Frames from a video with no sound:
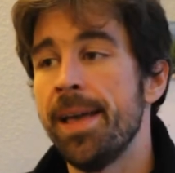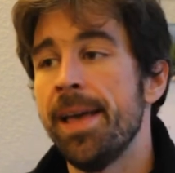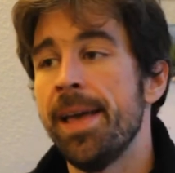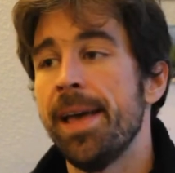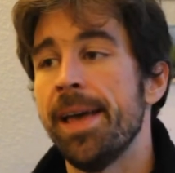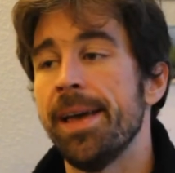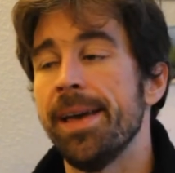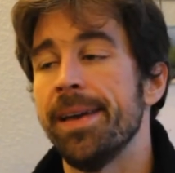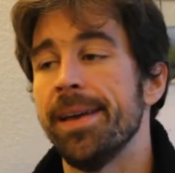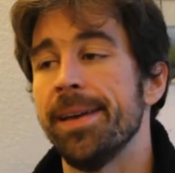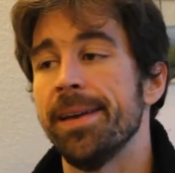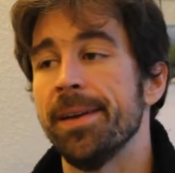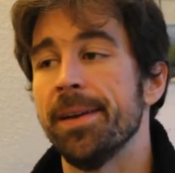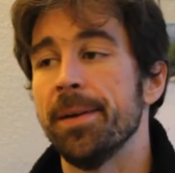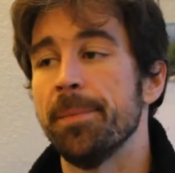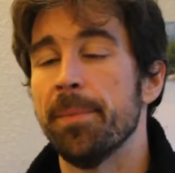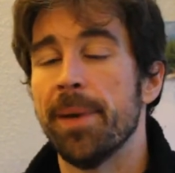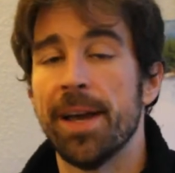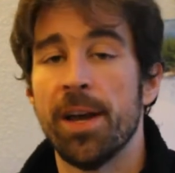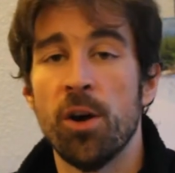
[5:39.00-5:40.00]

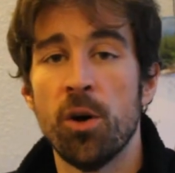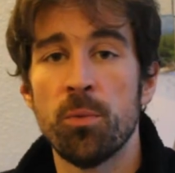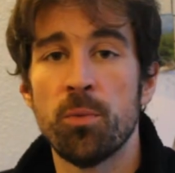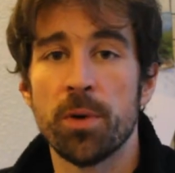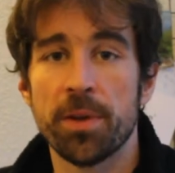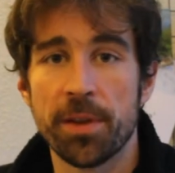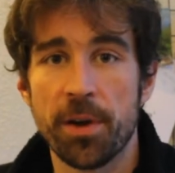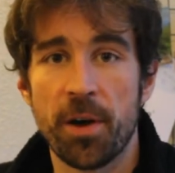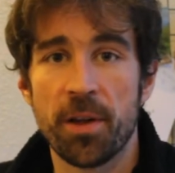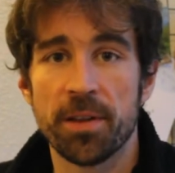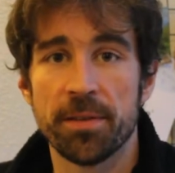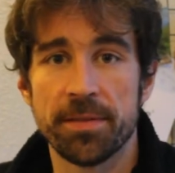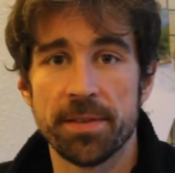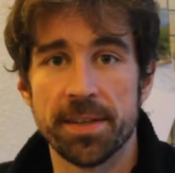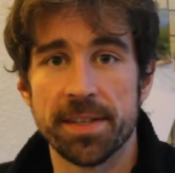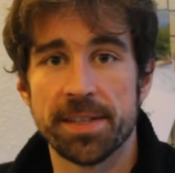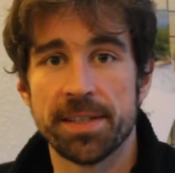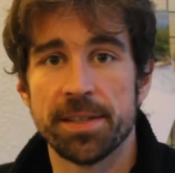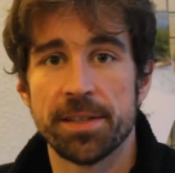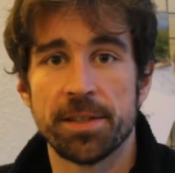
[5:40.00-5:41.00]
And my hope with all of
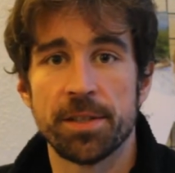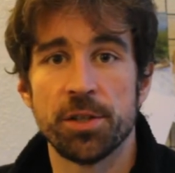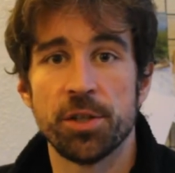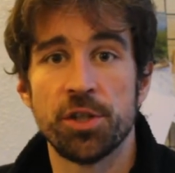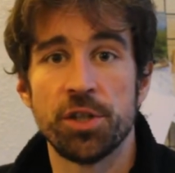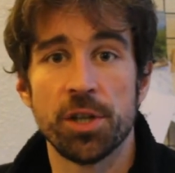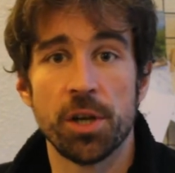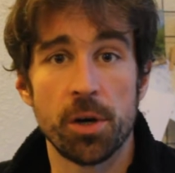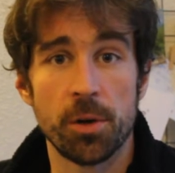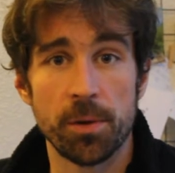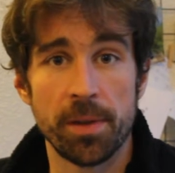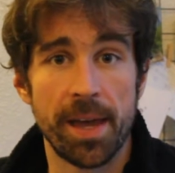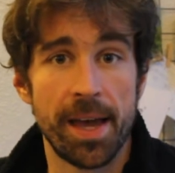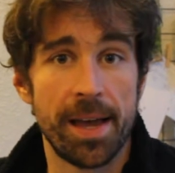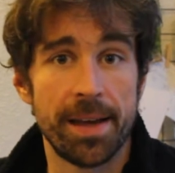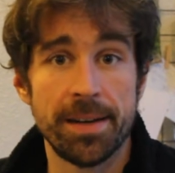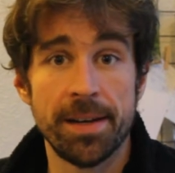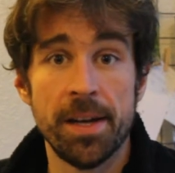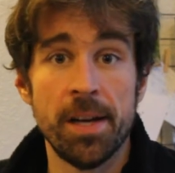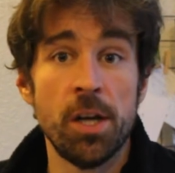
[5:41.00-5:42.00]
this is to show
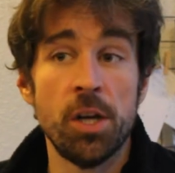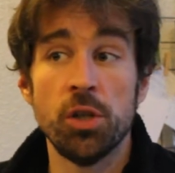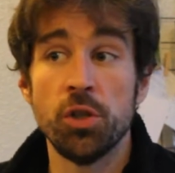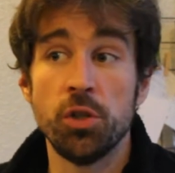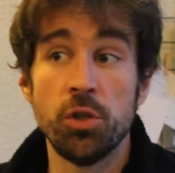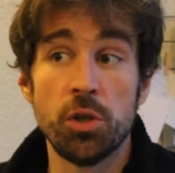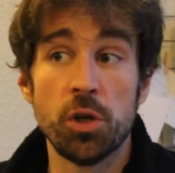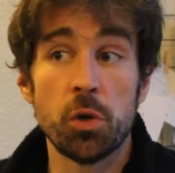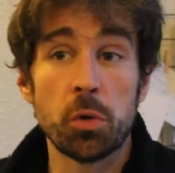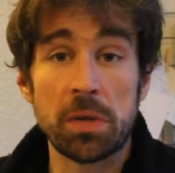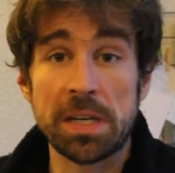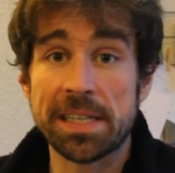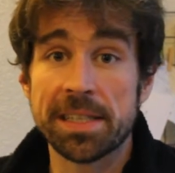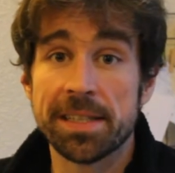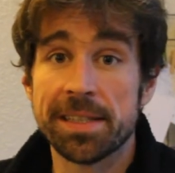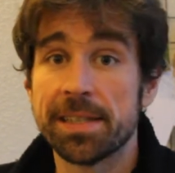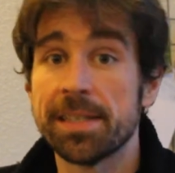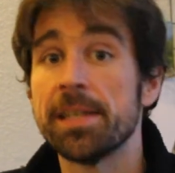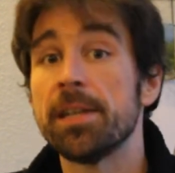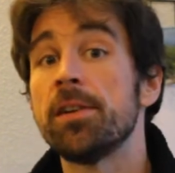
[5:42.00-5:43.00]
that you don't
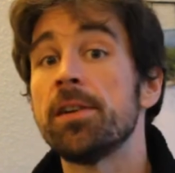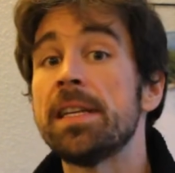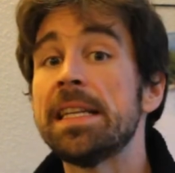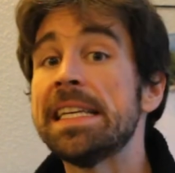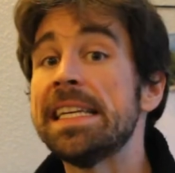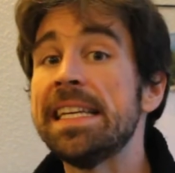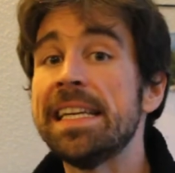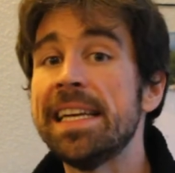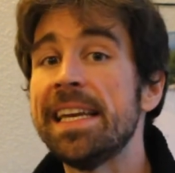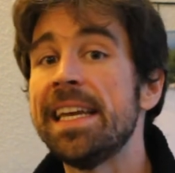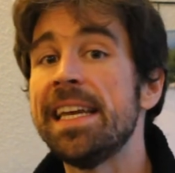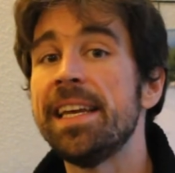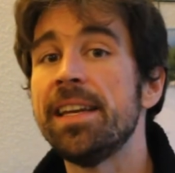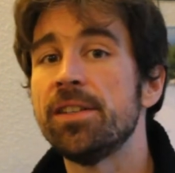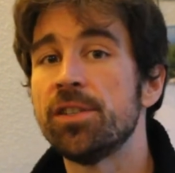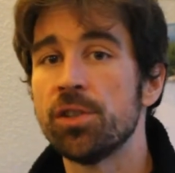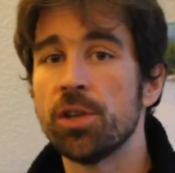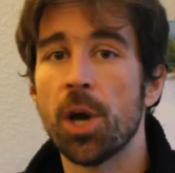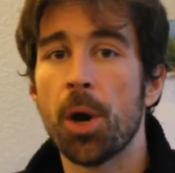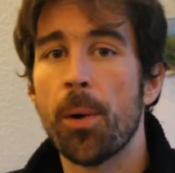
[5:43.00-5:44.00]
necessarily
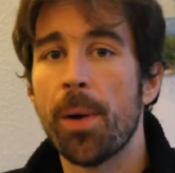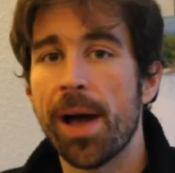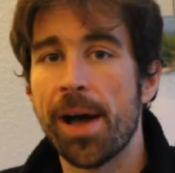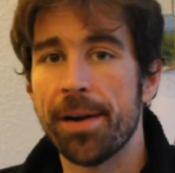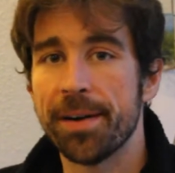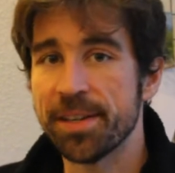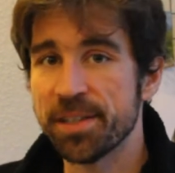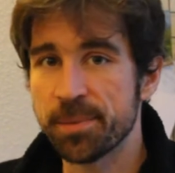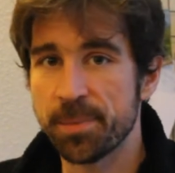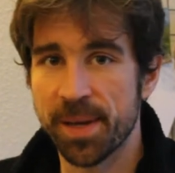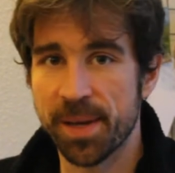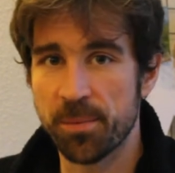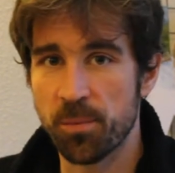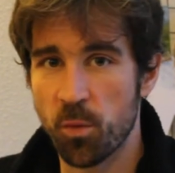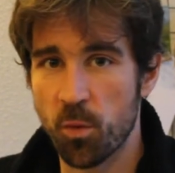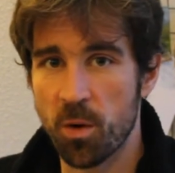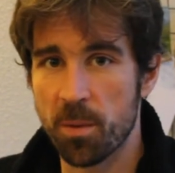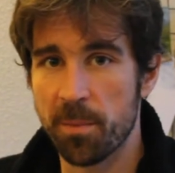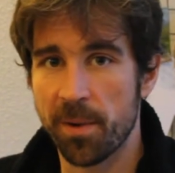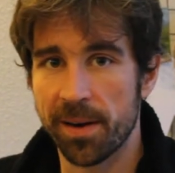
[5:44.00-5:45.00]
need to go out and spend
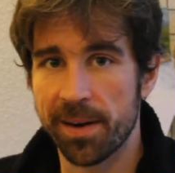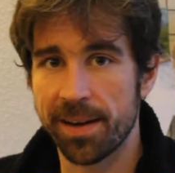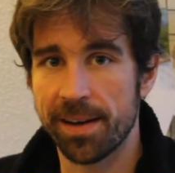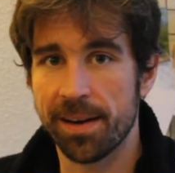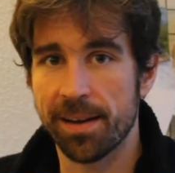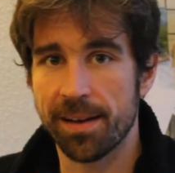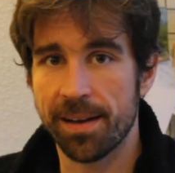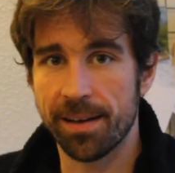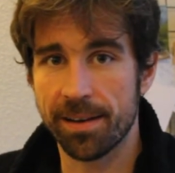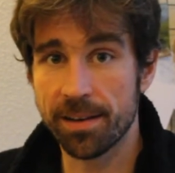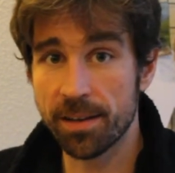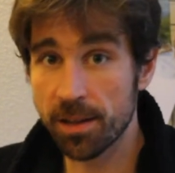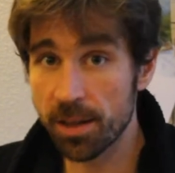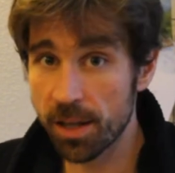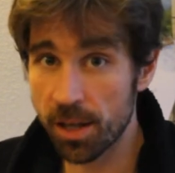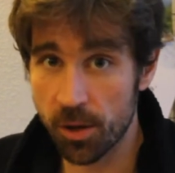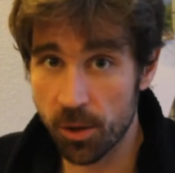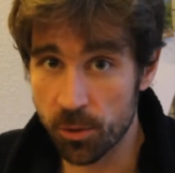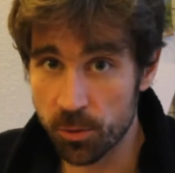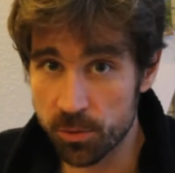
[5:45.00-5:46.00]
more money on
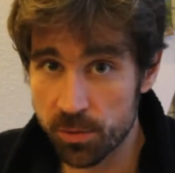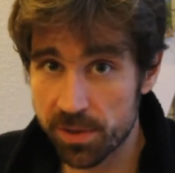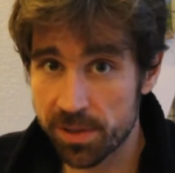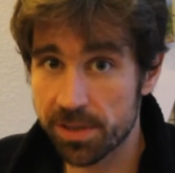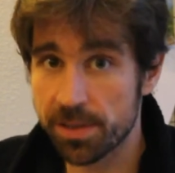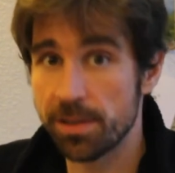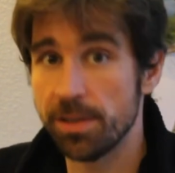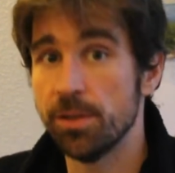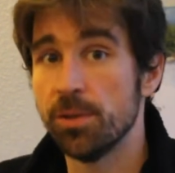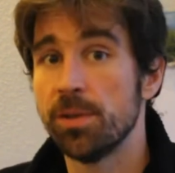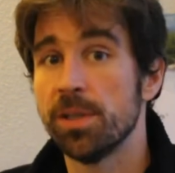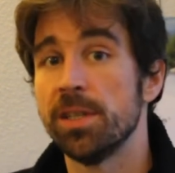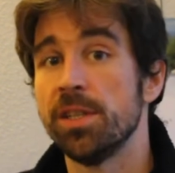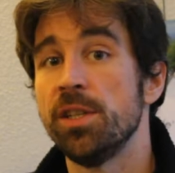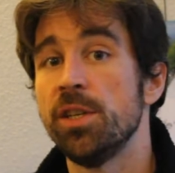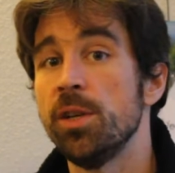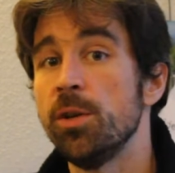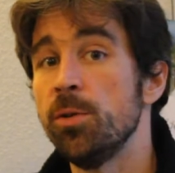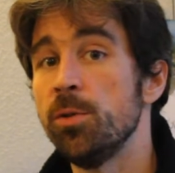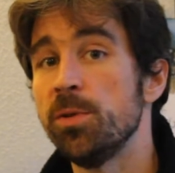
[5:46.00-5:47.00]
clothes. You
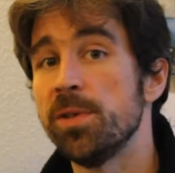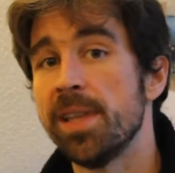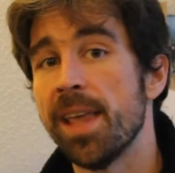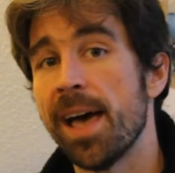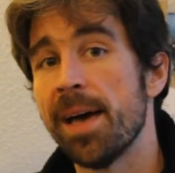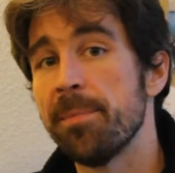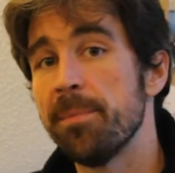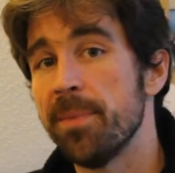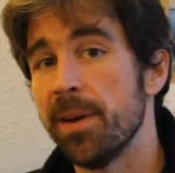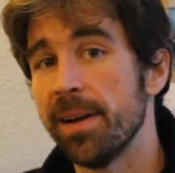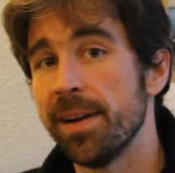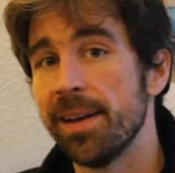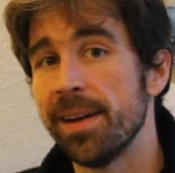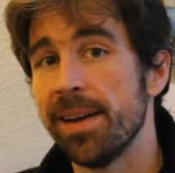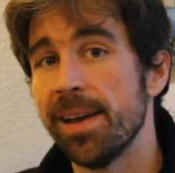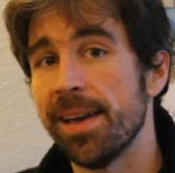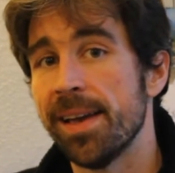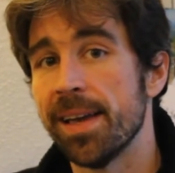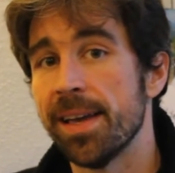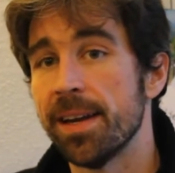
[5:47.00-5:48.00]
can use that
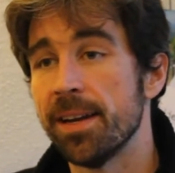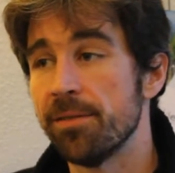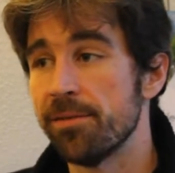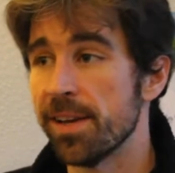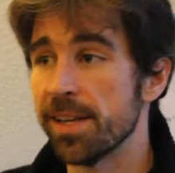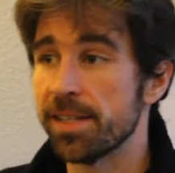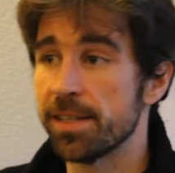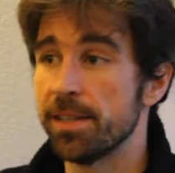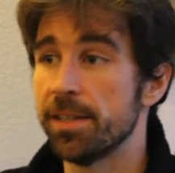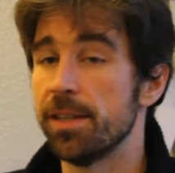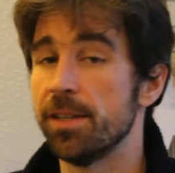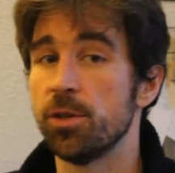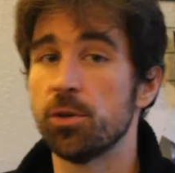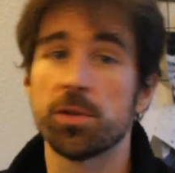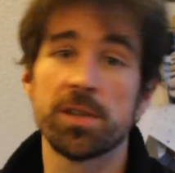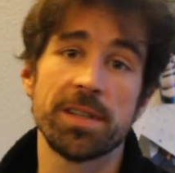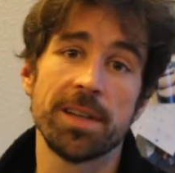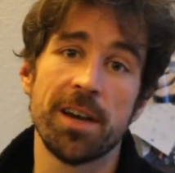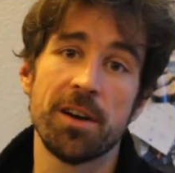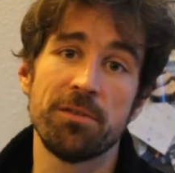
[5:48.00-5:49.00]
money and invest it in
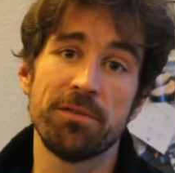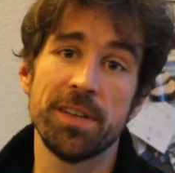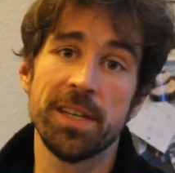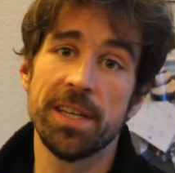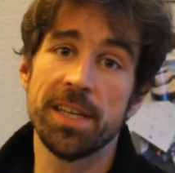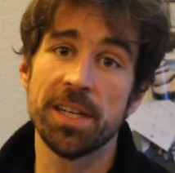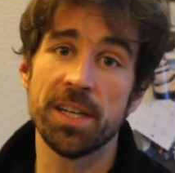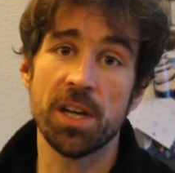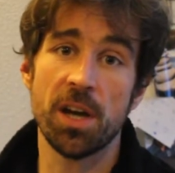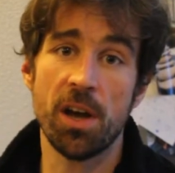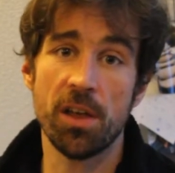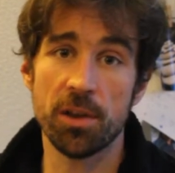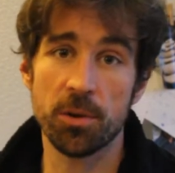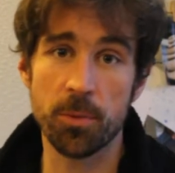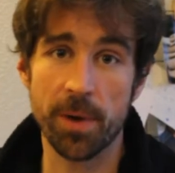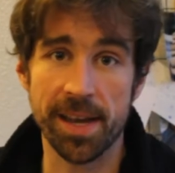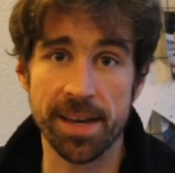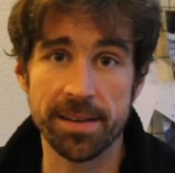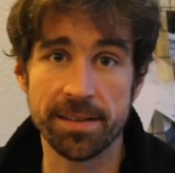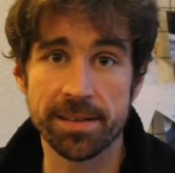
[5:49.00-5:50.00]
yourself in other
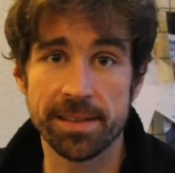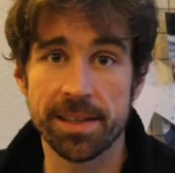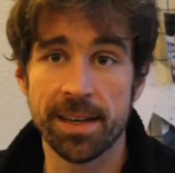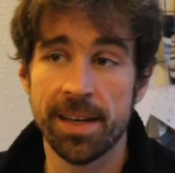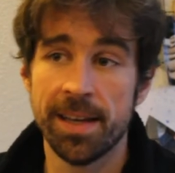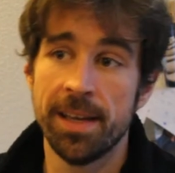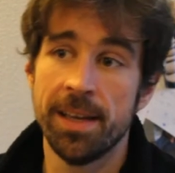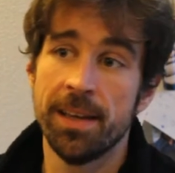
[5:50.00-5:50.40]
ways.